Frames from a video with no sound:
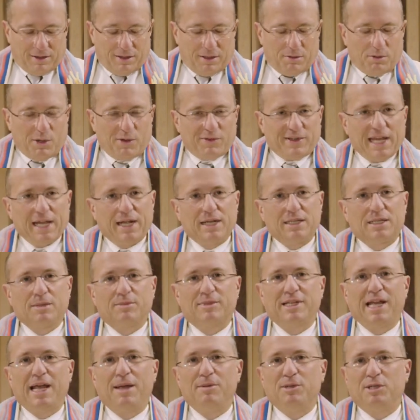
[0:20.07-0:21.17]
We've taken some
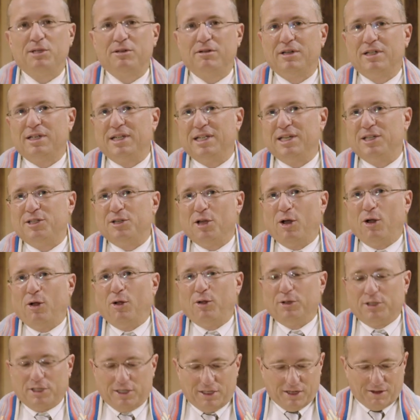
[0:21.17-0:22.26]
time to
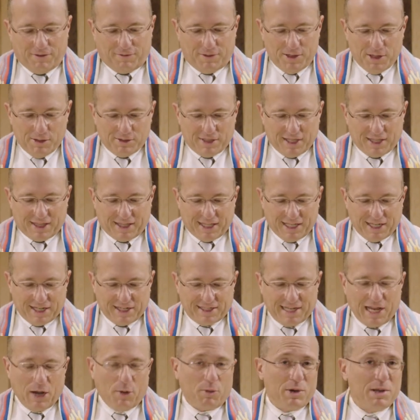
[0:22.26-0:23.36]
indulge in a few of the things
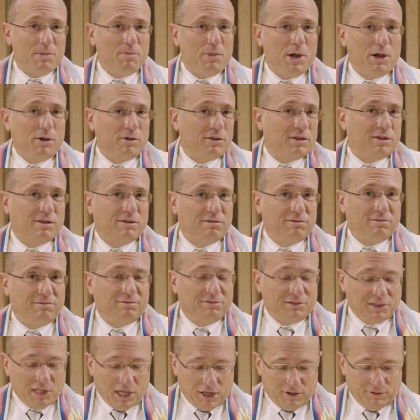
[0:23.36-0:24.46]
that we both
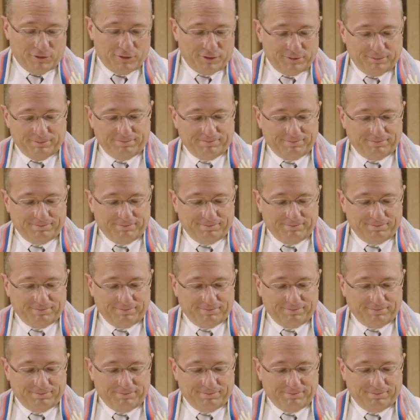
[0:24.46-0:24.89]
love.